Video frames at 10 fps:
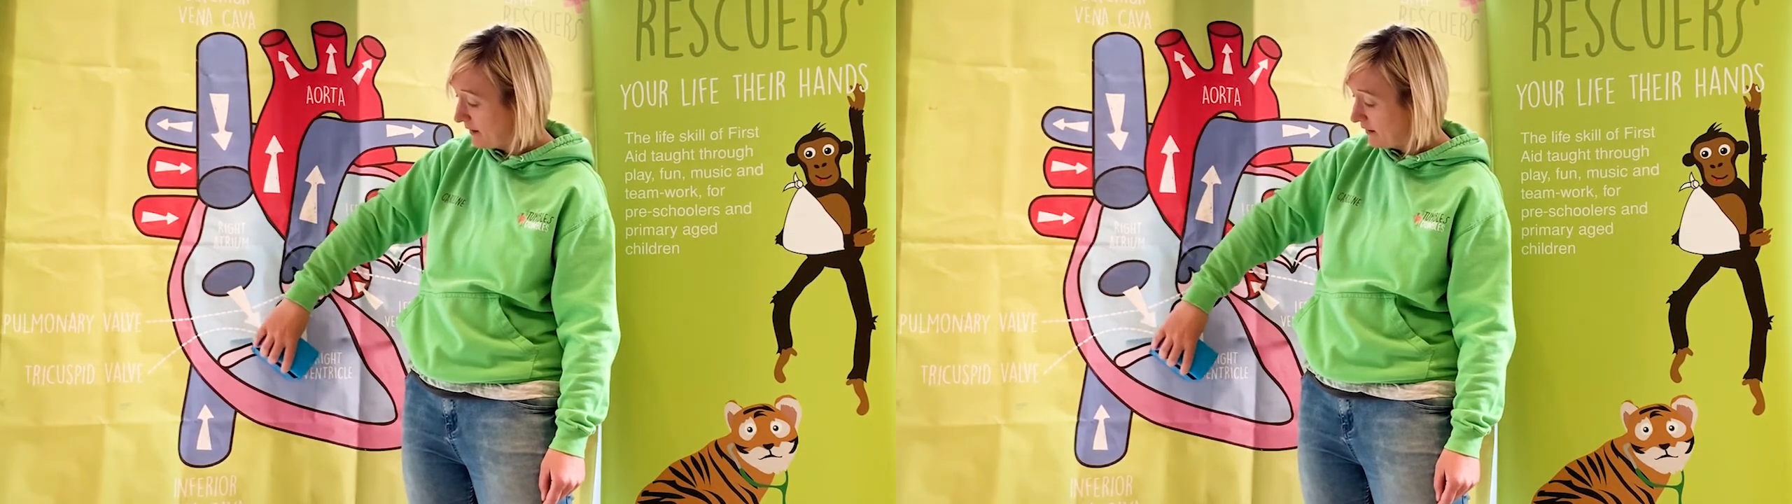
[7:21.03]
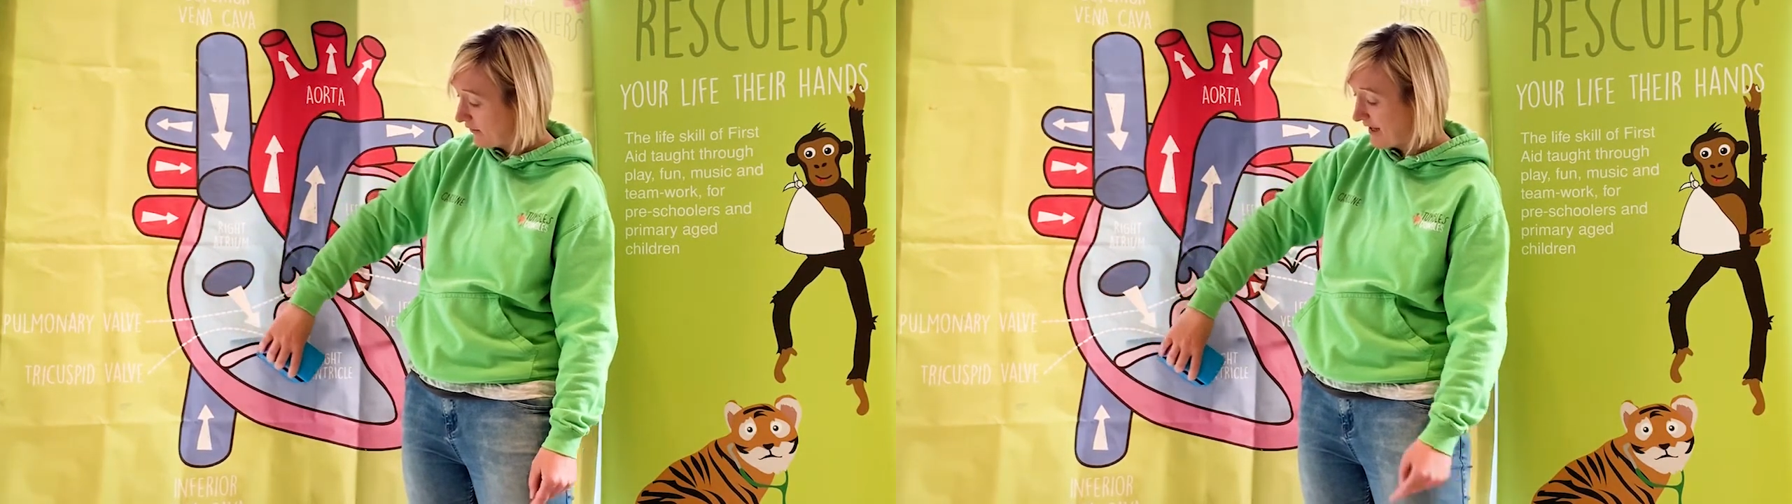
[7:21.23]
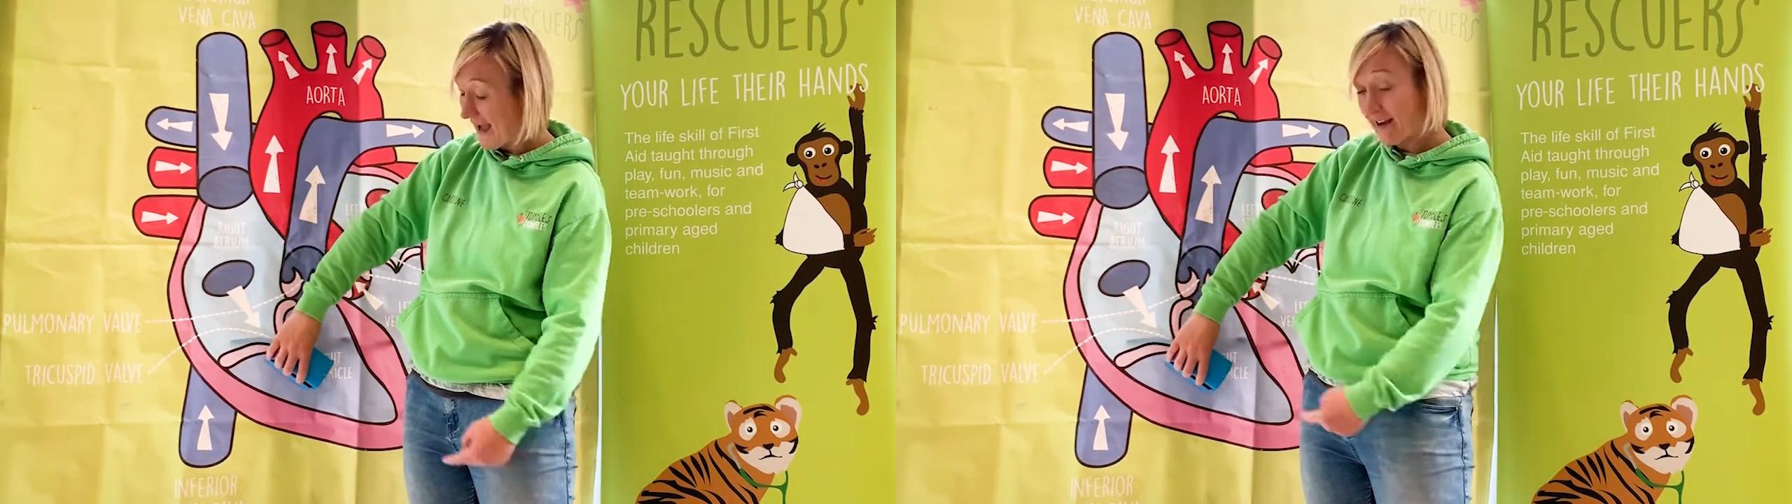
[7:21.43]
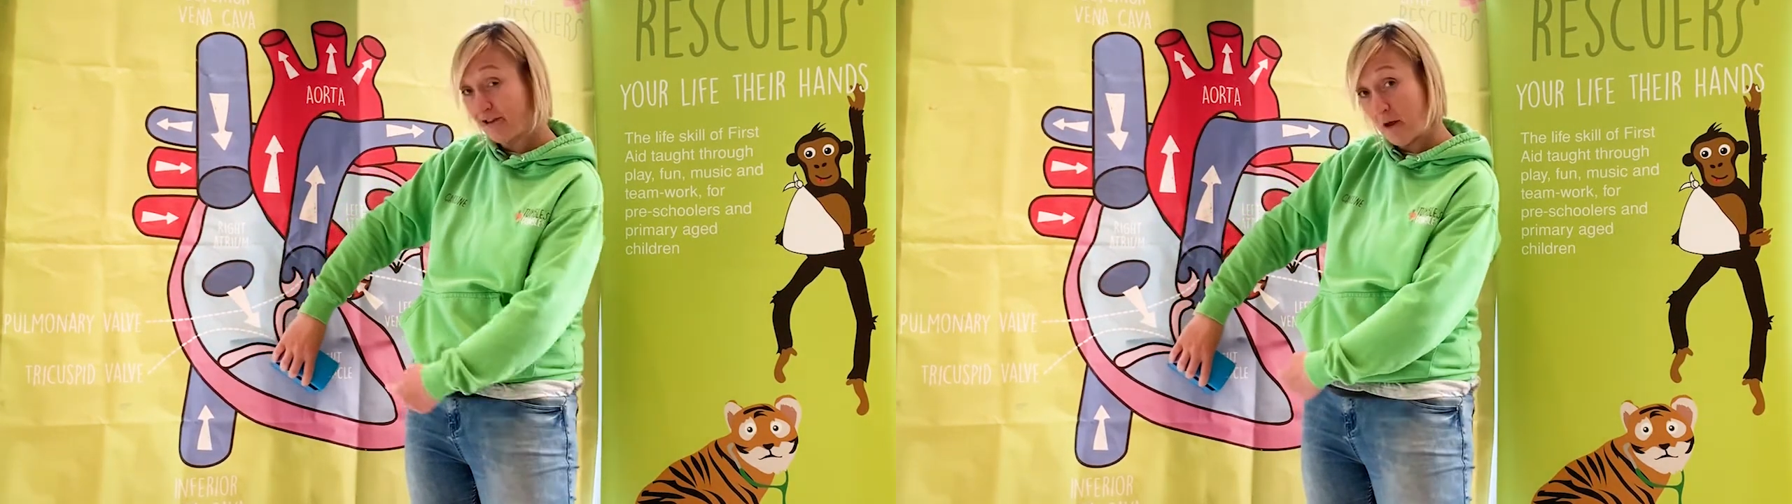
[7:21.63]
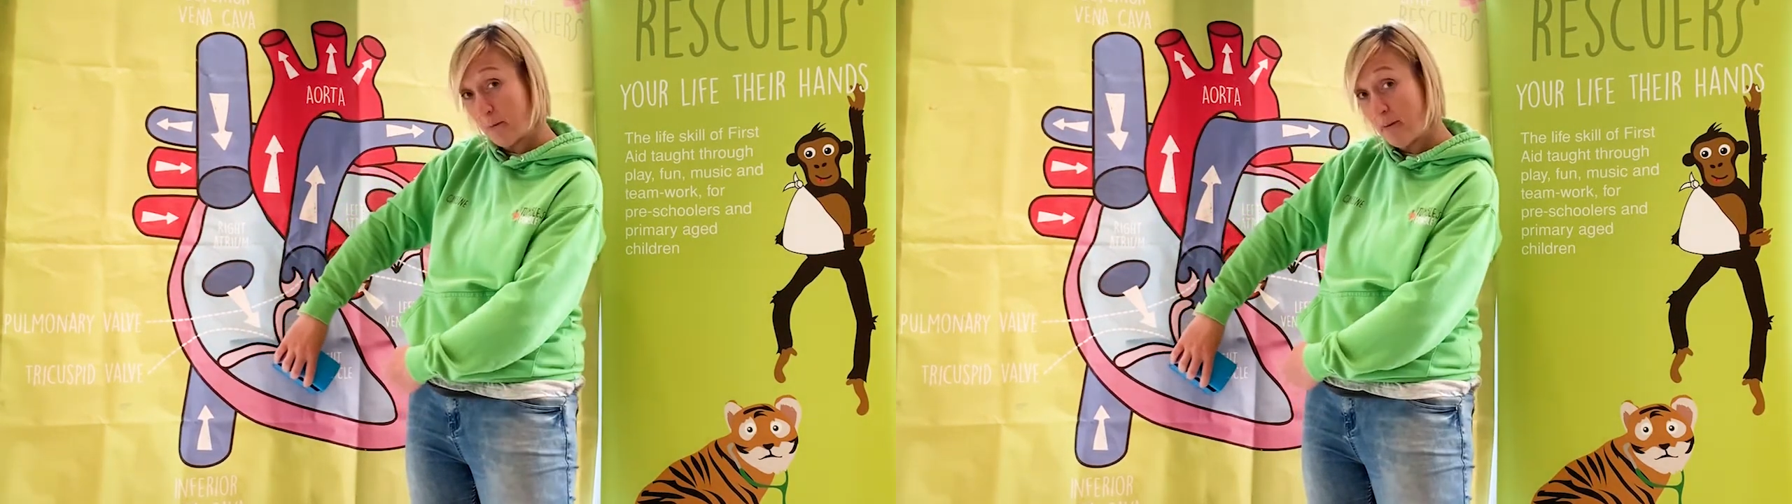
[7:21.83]
to get
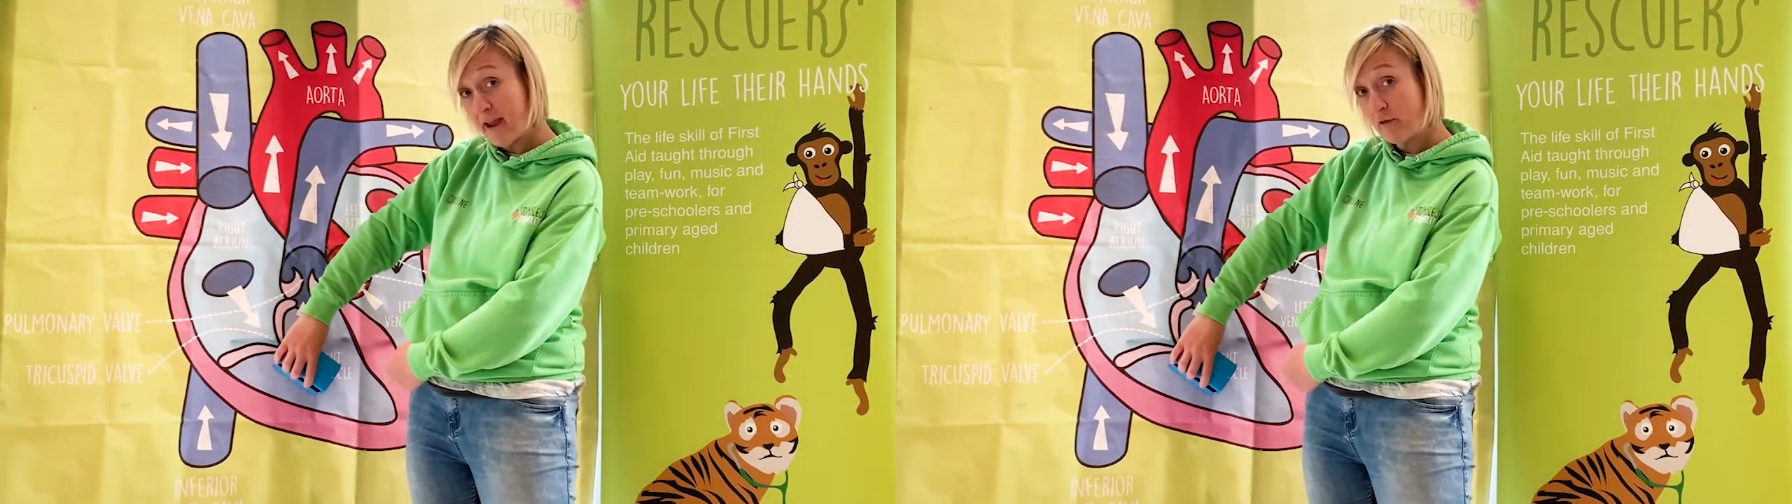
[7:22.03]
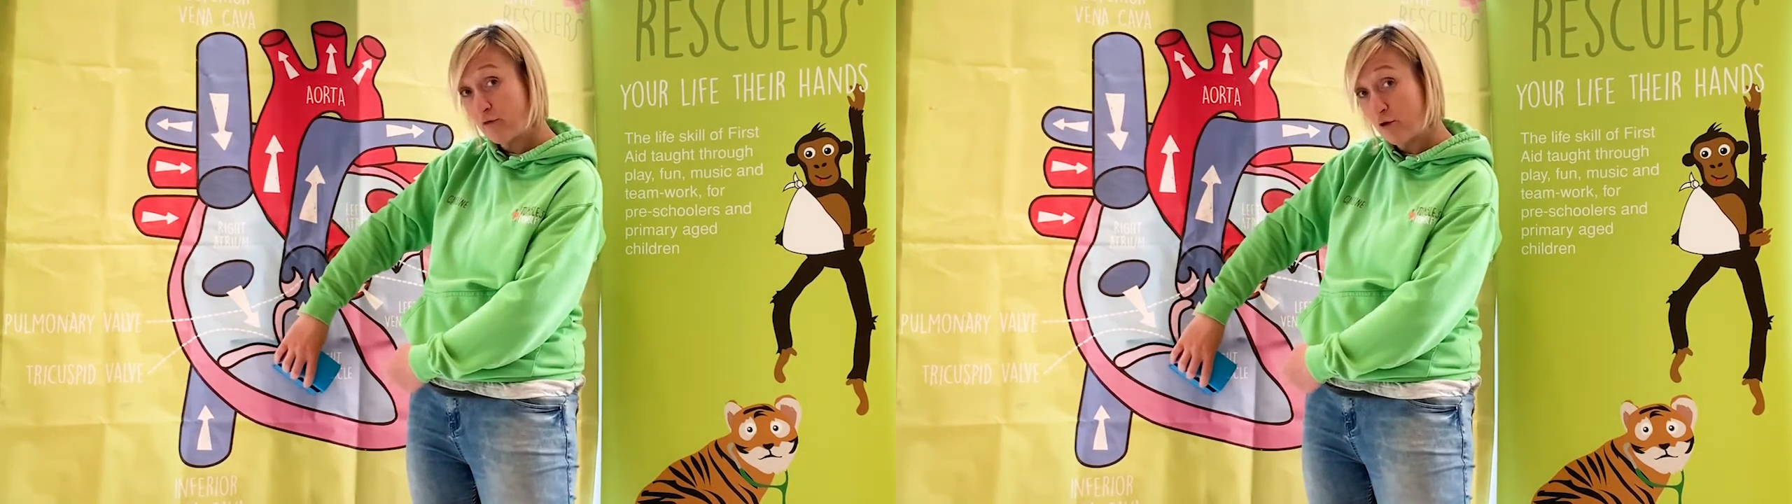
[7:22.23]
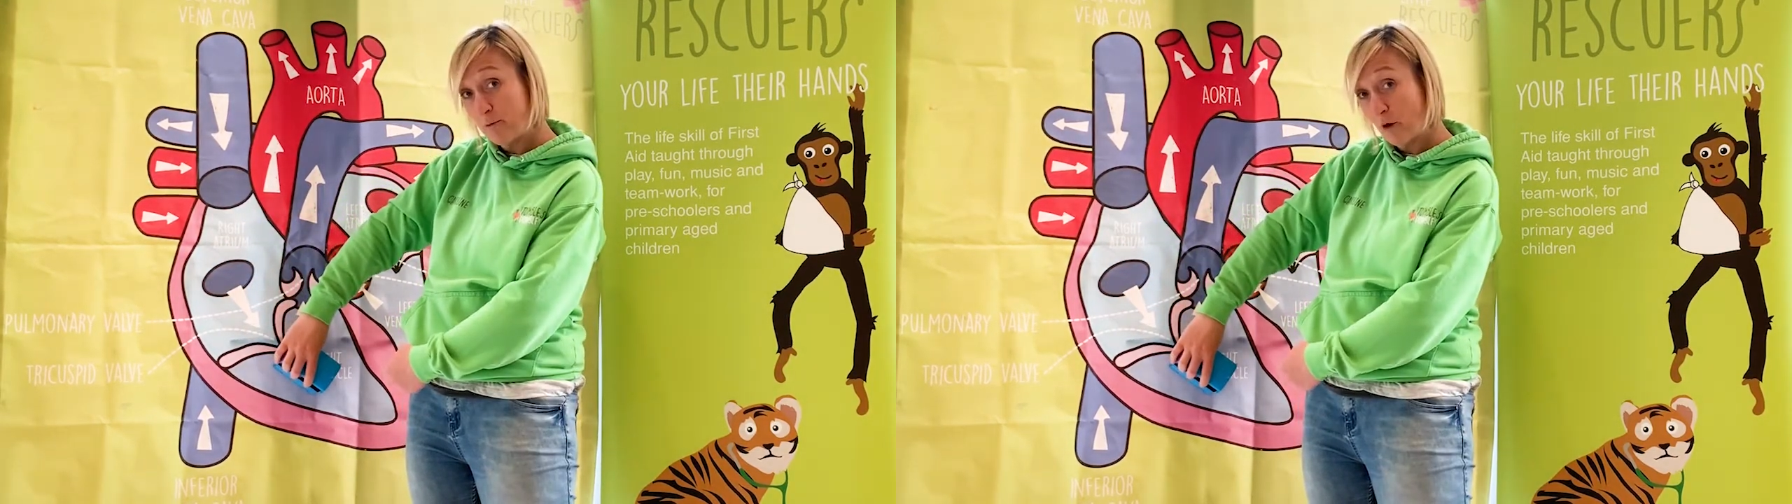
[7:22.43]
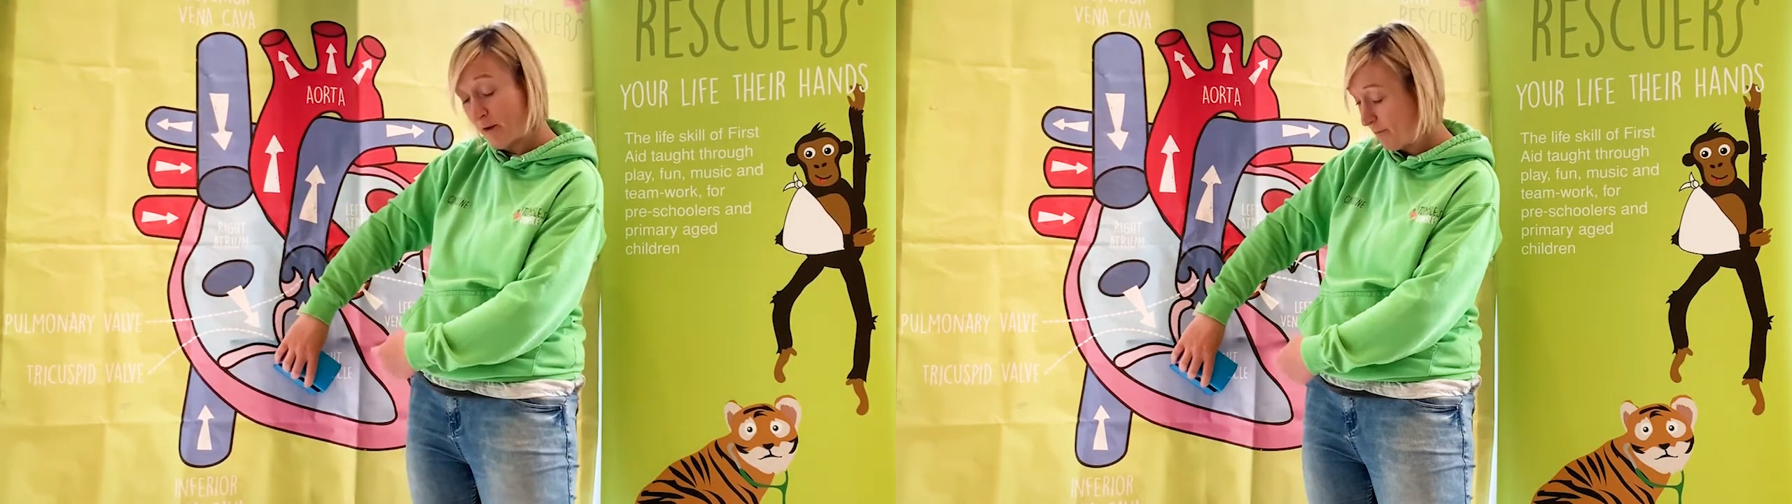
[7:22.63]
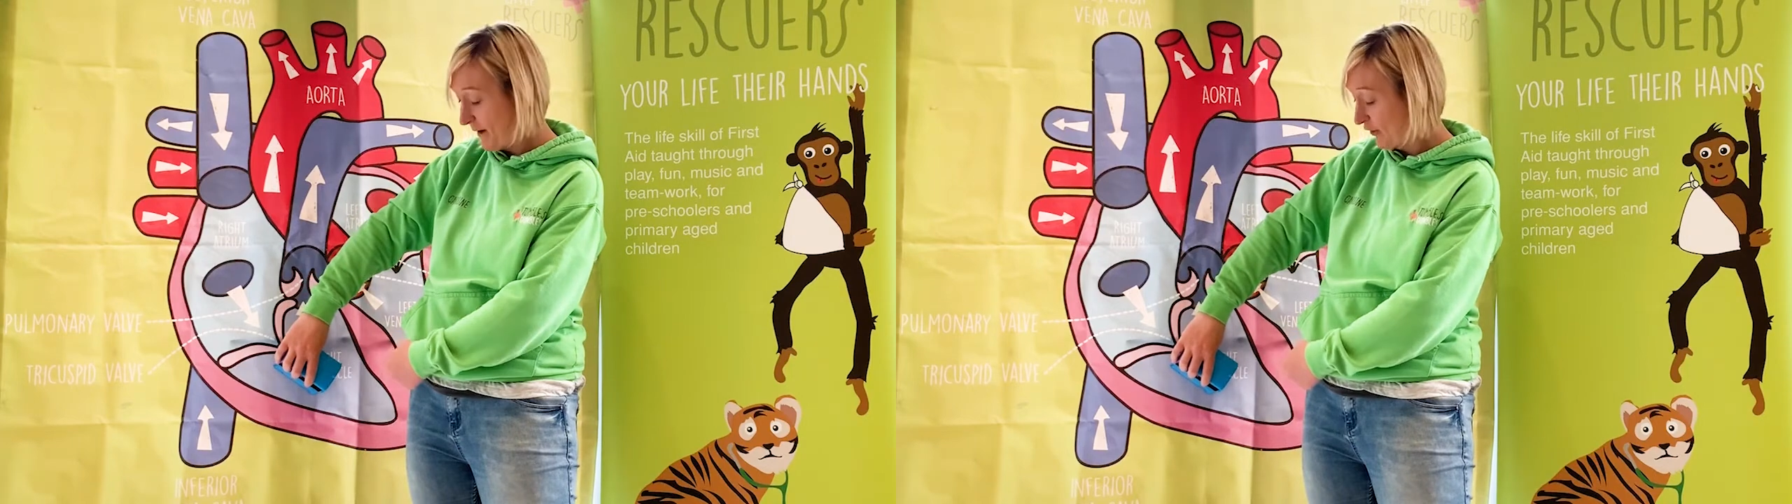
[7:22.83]
into the big room or the big